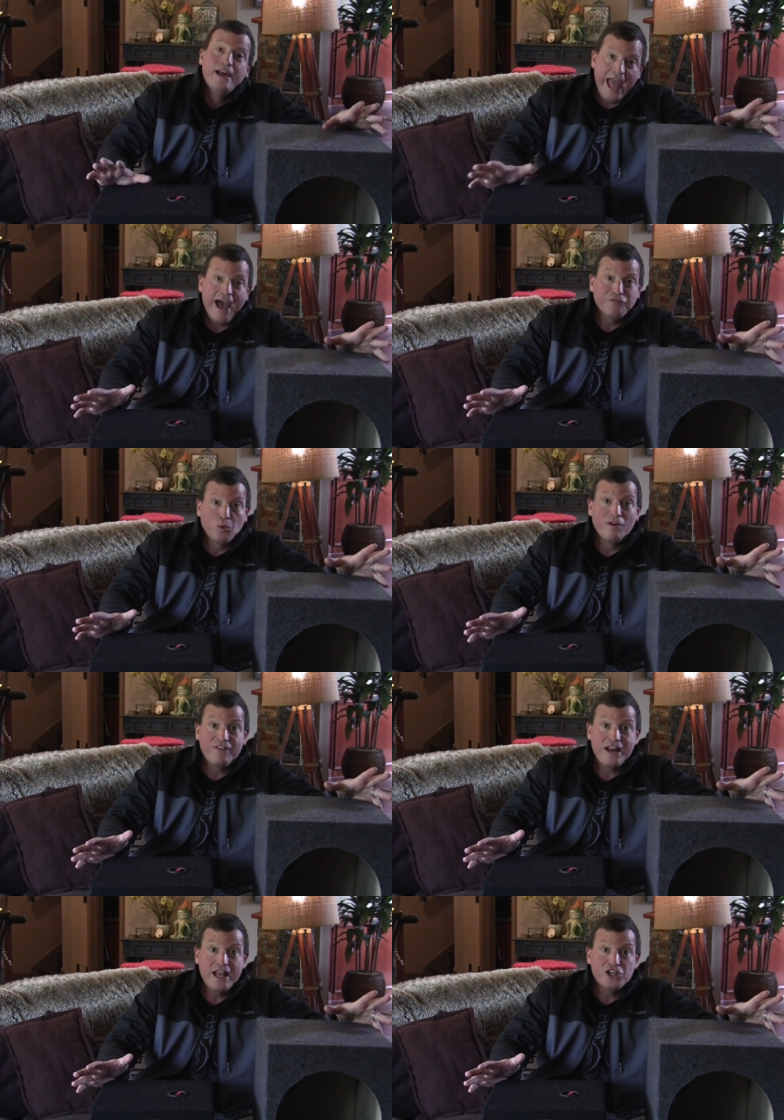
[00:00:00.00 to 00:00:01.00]
After we're
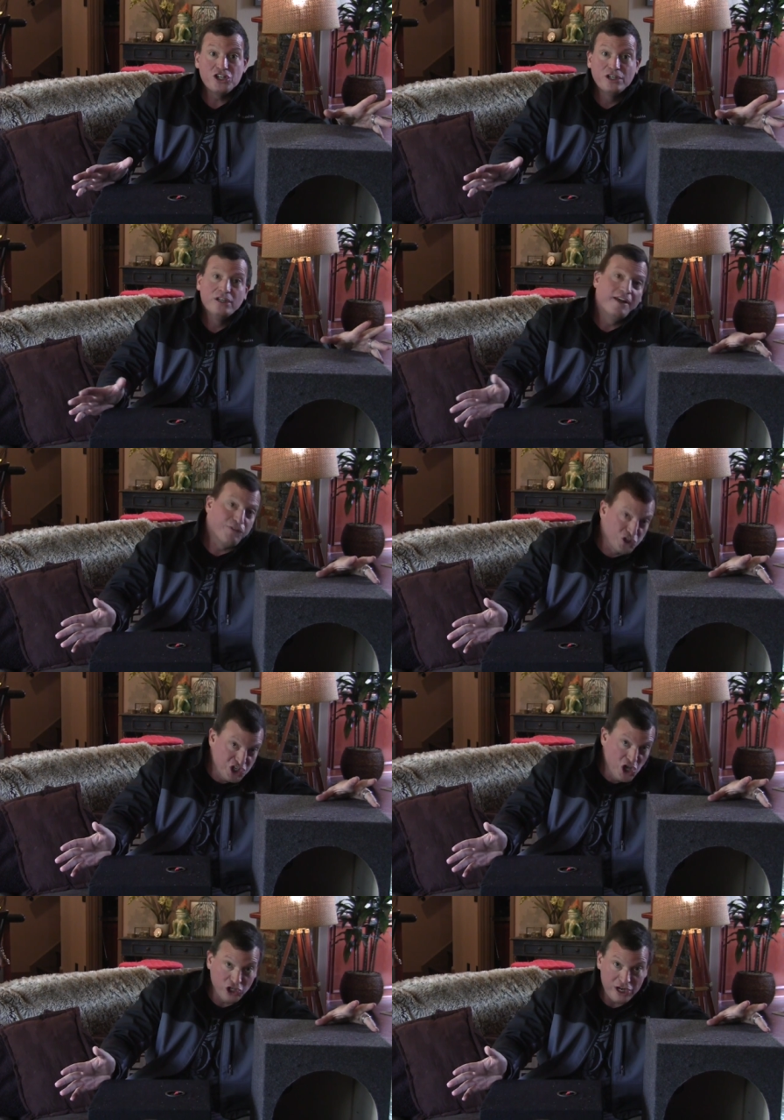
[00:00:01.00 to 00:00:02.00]
finished, if you're
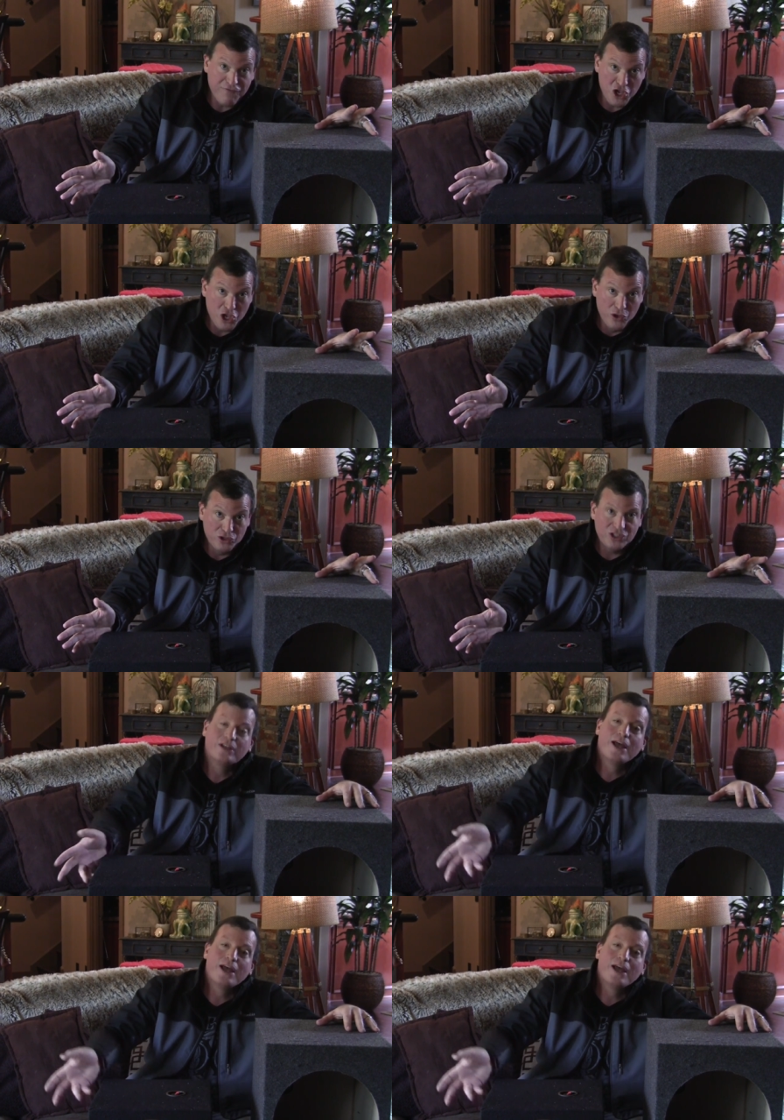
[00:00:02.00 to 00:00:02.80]
still confused,